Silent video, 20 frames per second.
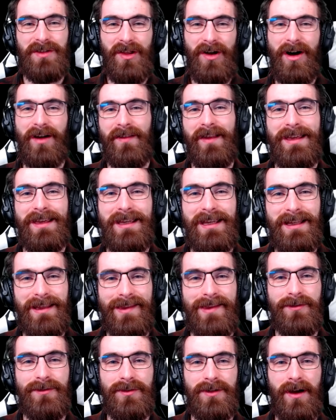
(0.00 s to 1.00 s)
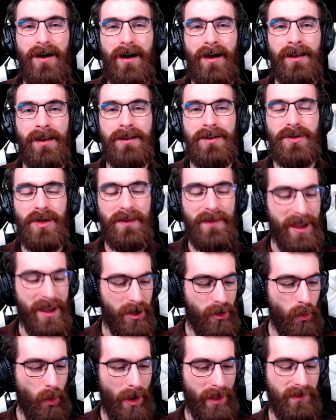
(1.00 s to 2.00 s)
Longleg in Zero Dawn during that
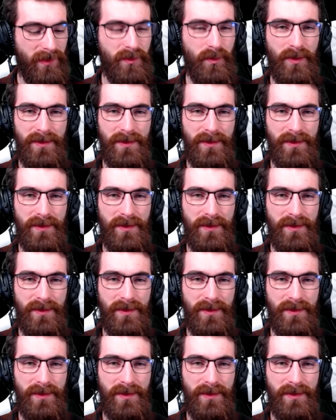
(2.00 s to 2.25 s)
quest